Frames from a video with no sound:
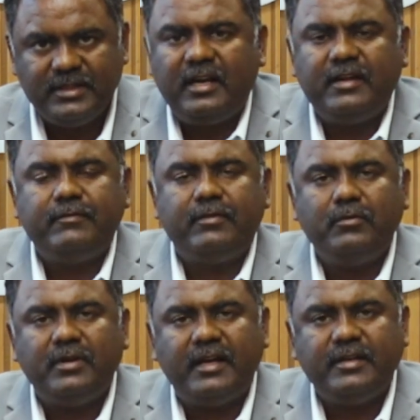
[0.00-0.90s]
and I have
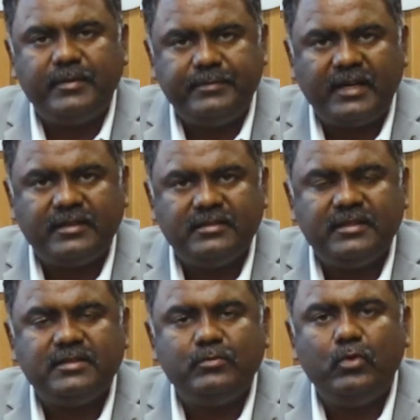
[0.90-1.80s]
found in my practice,
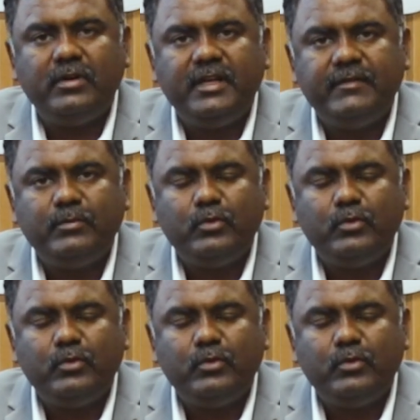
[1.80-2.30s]
it's even